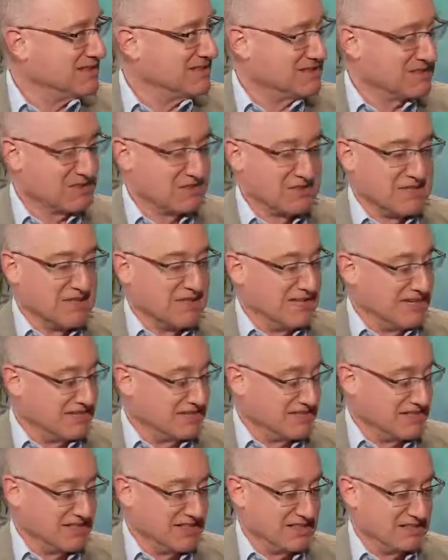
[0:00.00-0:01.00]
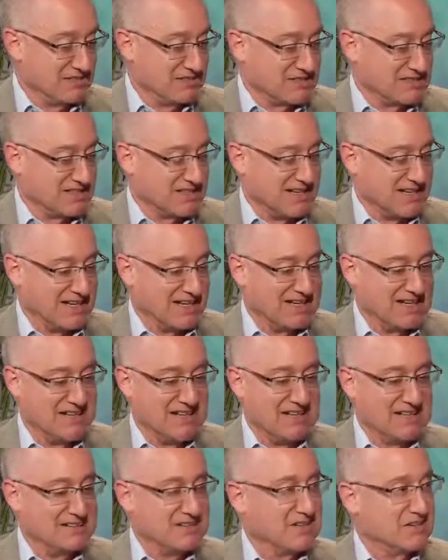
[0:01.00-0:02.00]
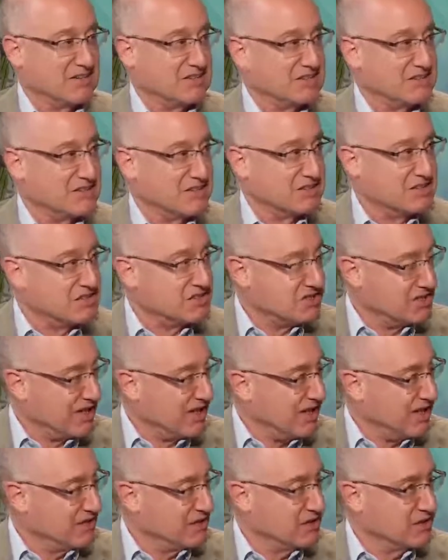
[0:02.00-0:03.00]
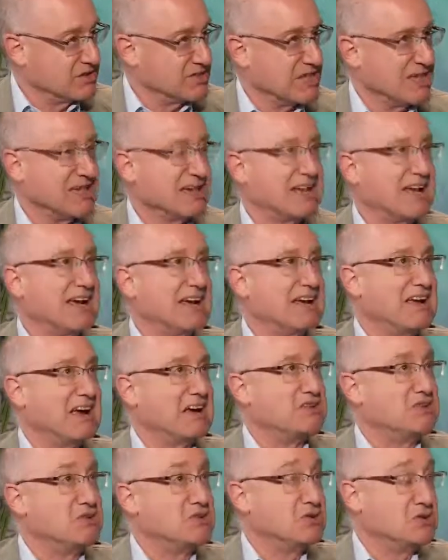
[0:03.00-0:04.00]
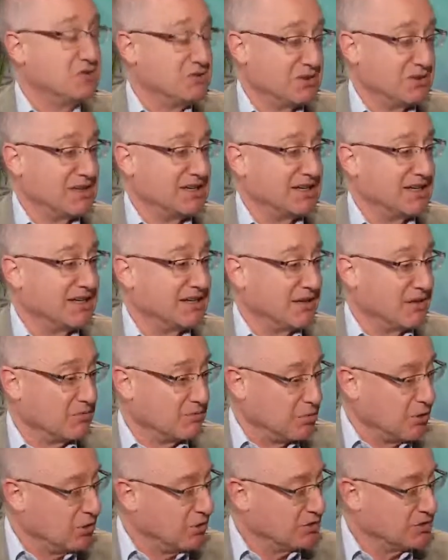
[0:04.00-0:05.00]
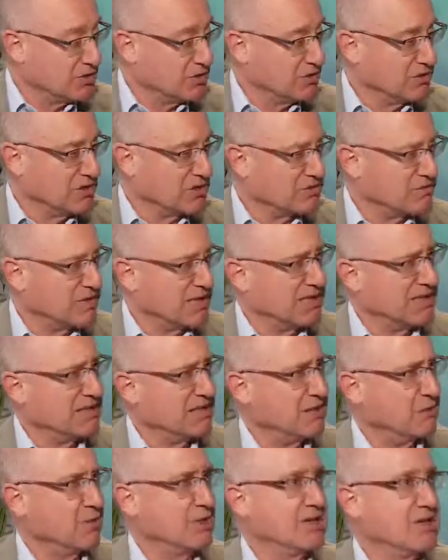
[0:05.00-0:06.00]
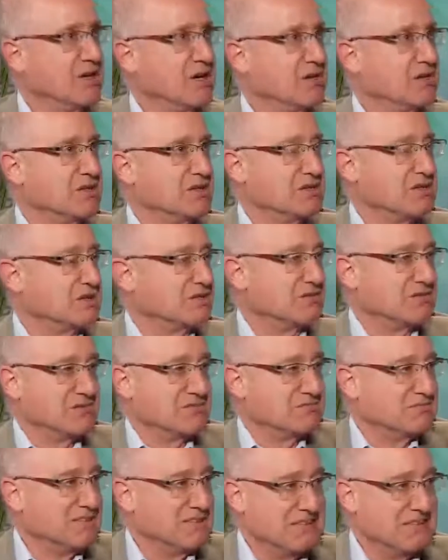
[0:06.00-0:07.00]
So as Shelley was saying, there's the standards, and I do think, and our poll showed this, but I think we know this just from,